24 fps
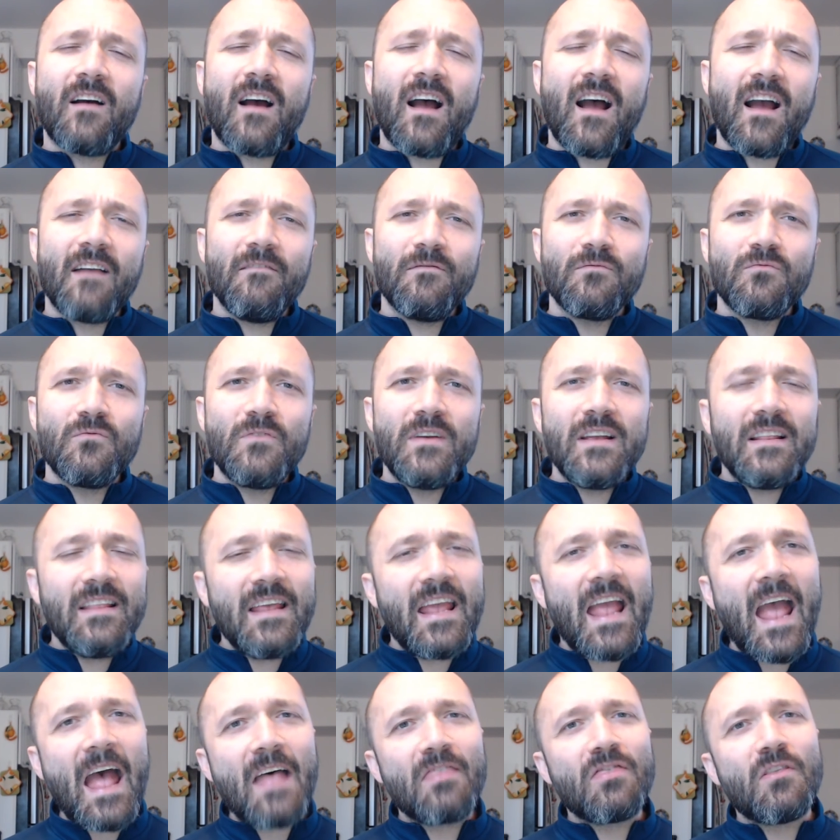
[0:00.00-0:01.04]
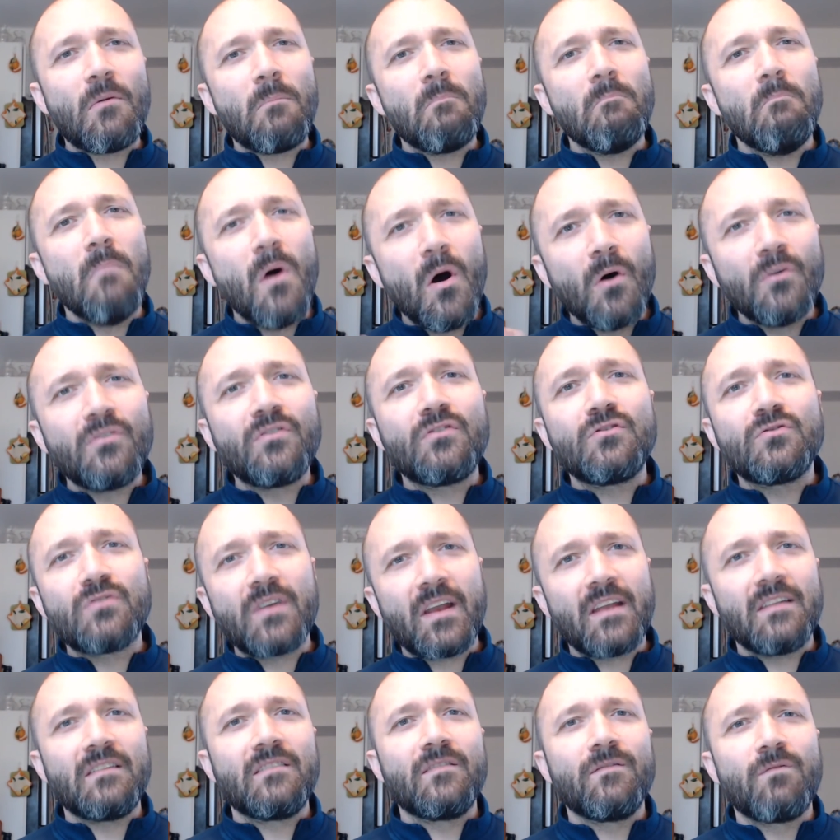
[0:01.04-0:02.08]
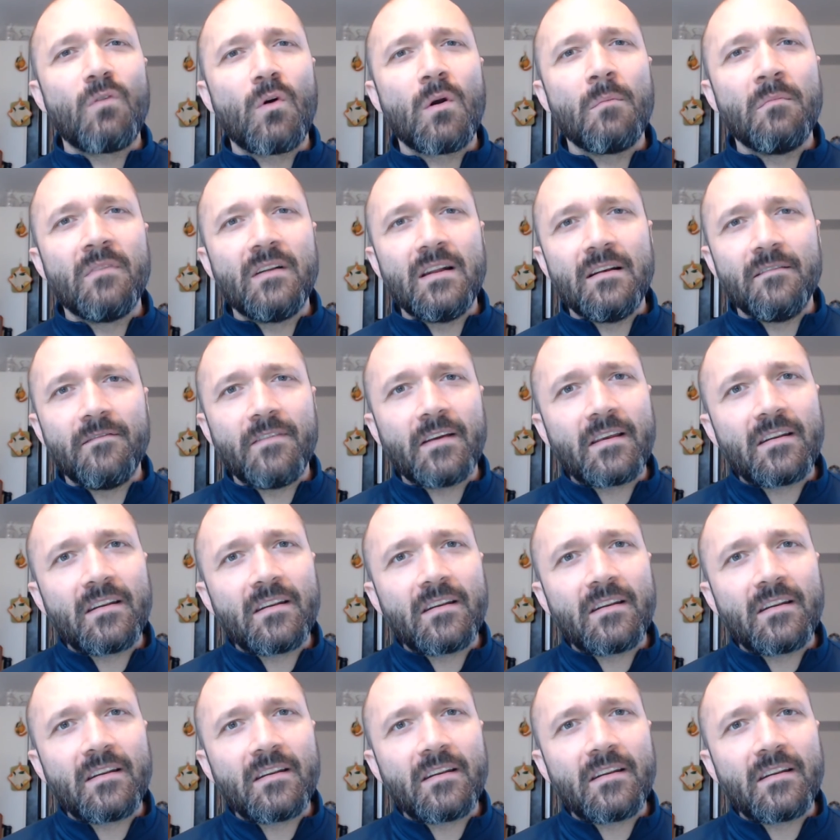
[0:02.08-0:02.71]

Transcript: I've really had the most transformative